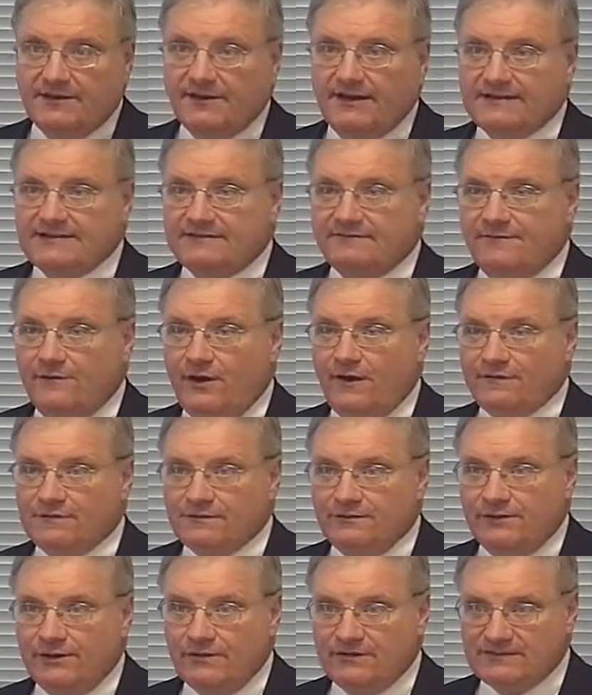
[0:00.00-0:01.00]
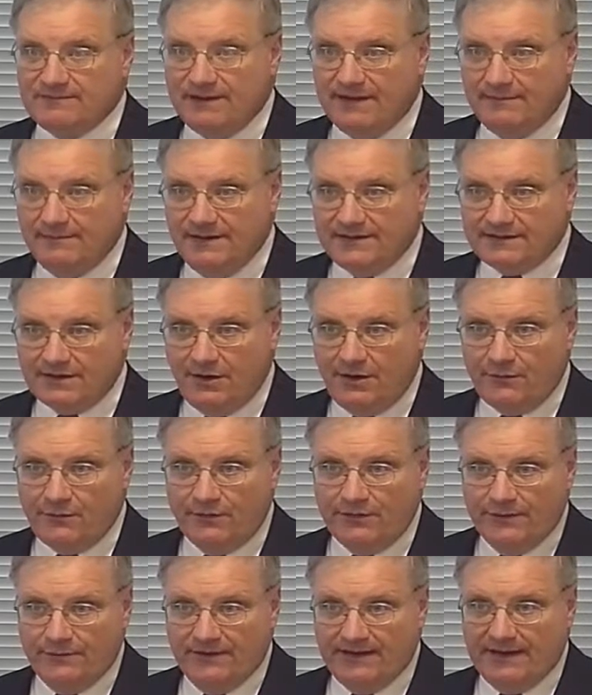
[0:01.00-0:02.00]
costs involved, so we always buy the best
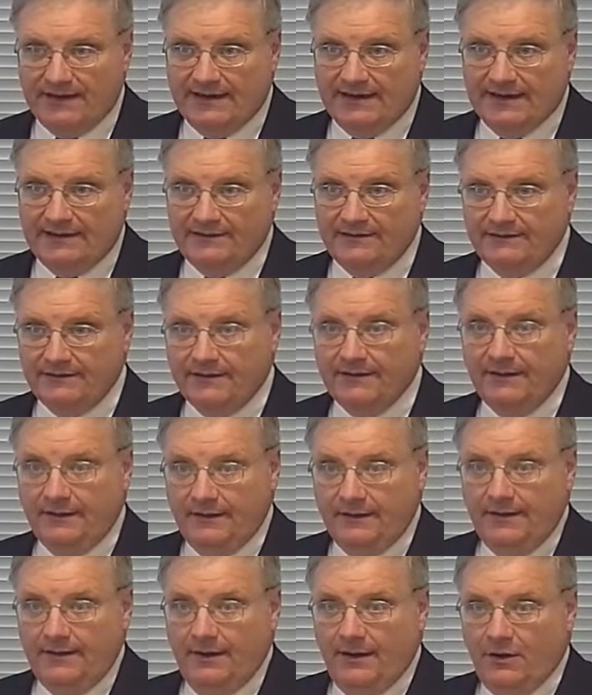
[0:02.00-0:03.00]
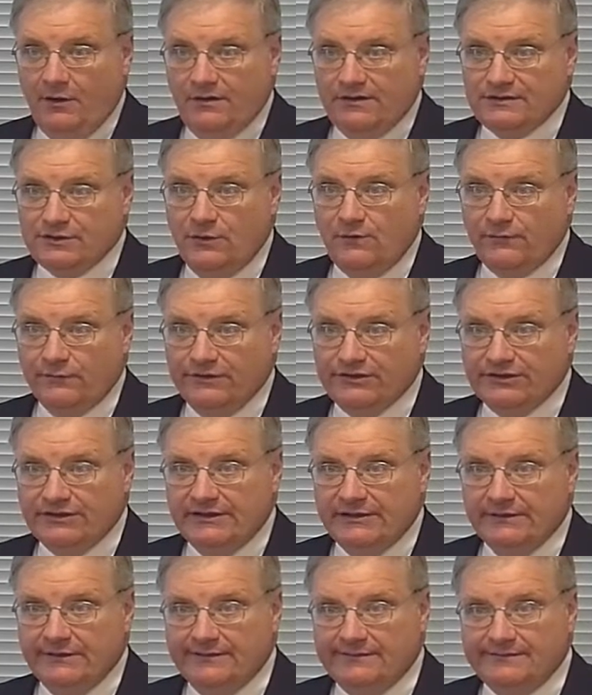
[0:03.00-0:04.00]
hardware that we can get and always
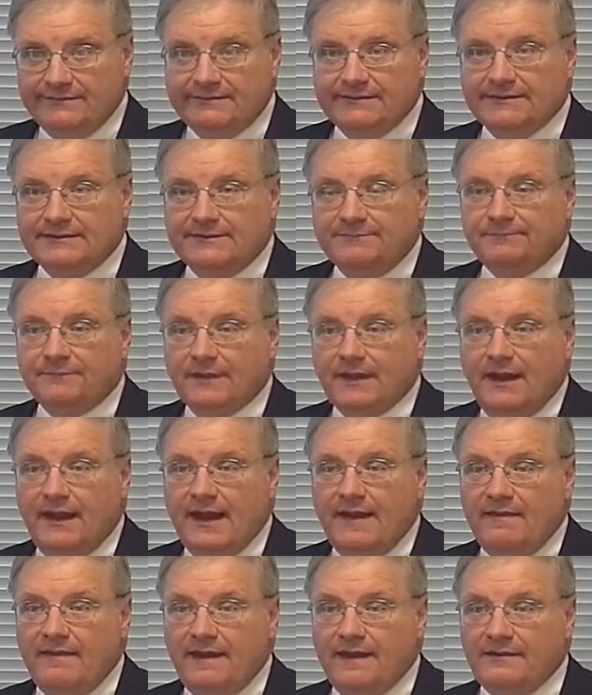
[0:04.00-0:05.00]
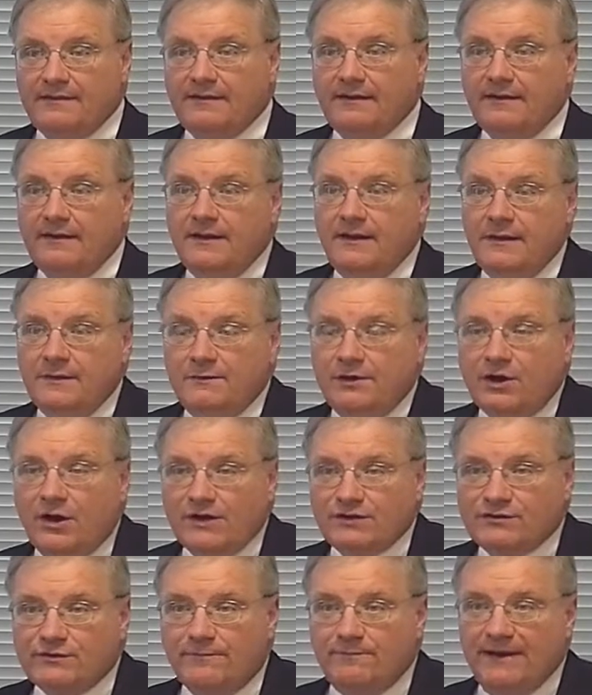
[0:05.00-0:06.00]
over-engineer it. And then go
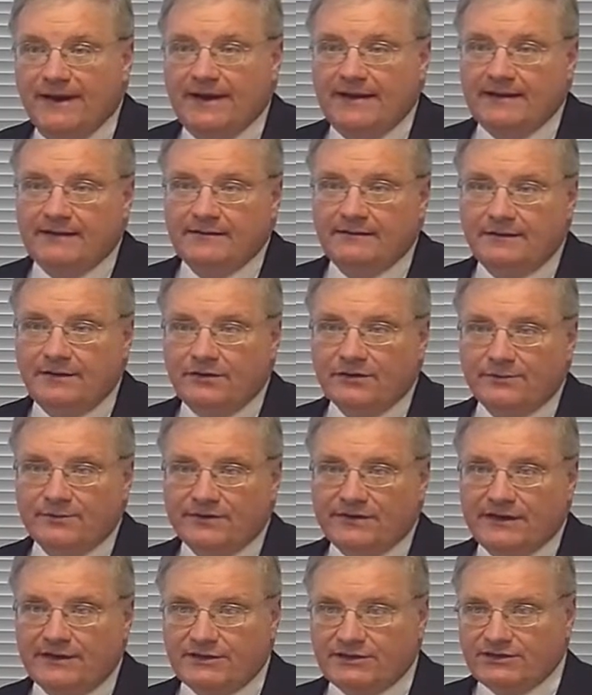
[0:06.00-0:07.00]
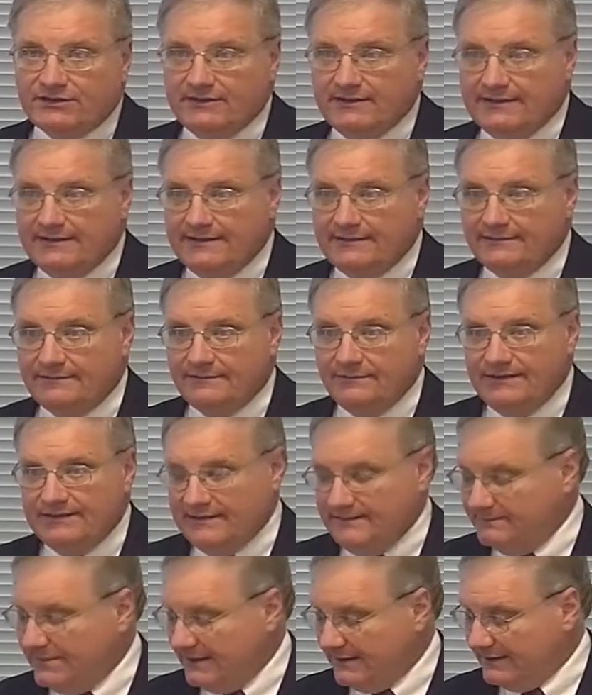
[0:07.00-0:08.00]
on to a beta, go to production, and then we
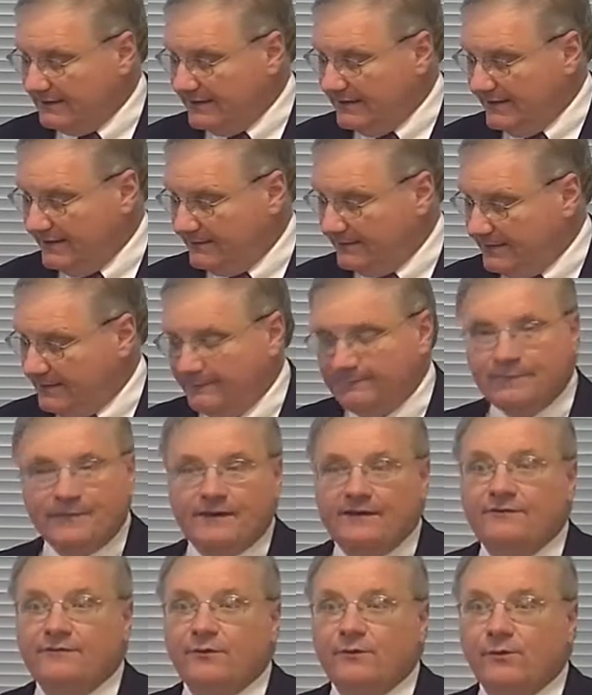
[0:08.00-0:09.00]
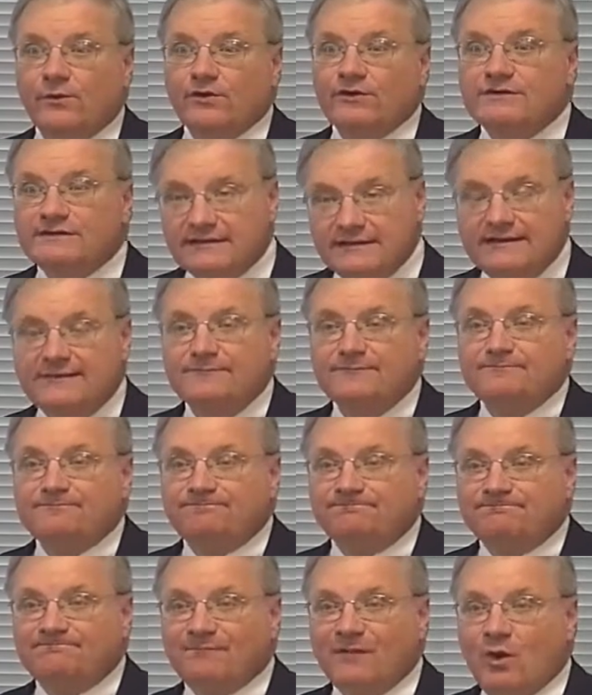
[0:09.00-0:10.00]
debug the damn thing. It works.
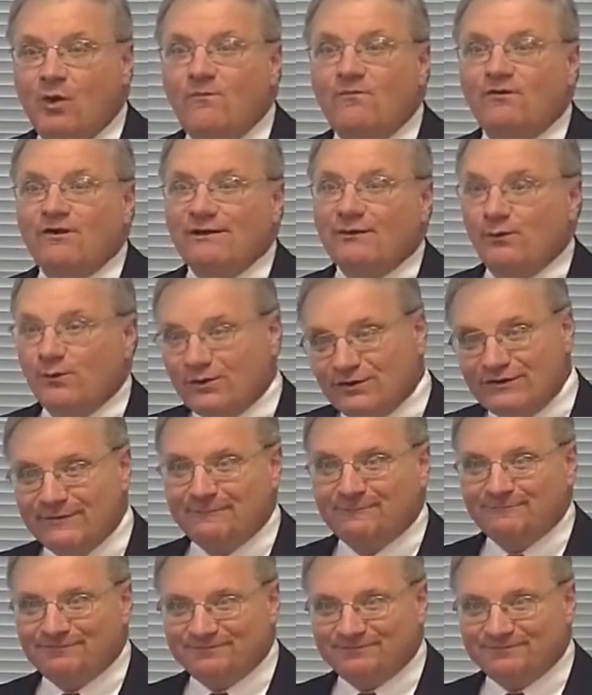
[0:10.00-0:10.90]
Hopefully it'll work.